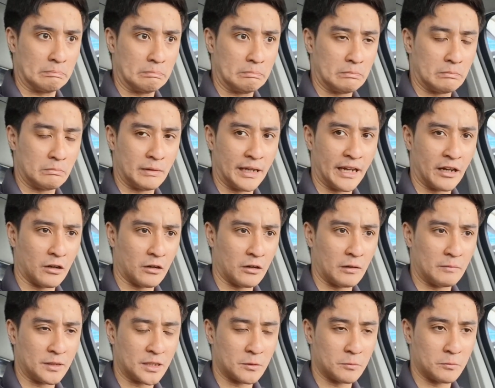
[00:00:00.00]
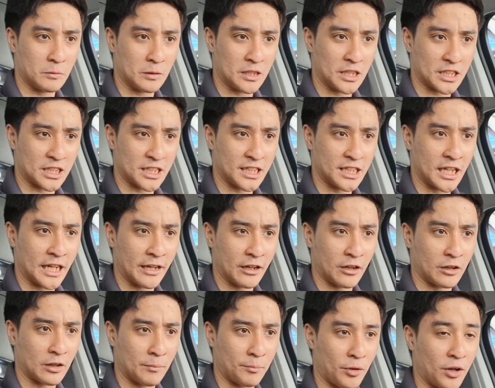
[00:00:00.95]
I'm just adjusting the
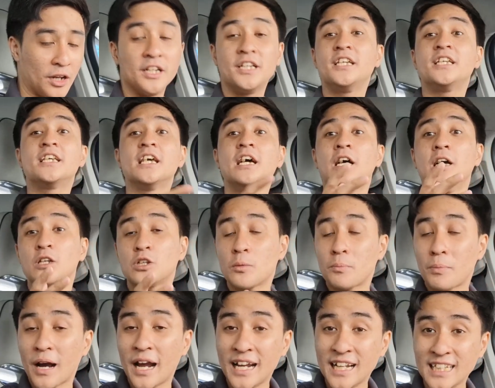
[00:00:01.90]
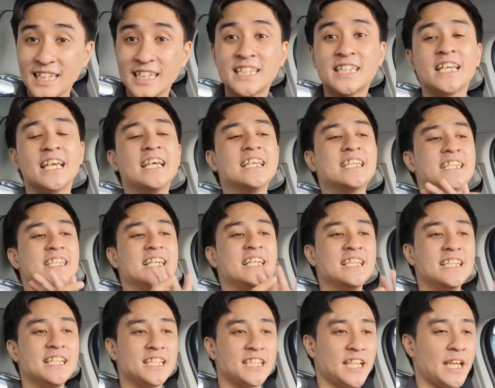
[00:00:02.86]
aircon, apologies. So buying this is
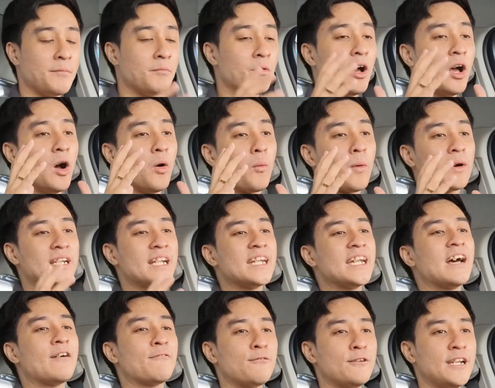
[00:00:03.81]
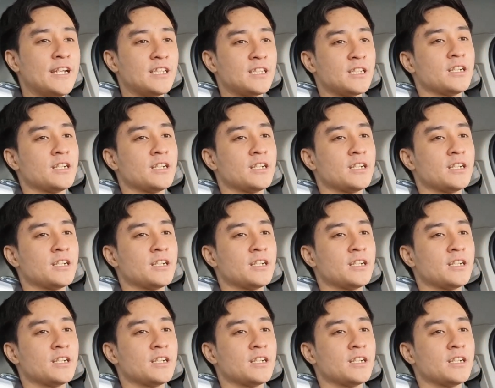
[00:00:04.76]
still the same 1.5 liter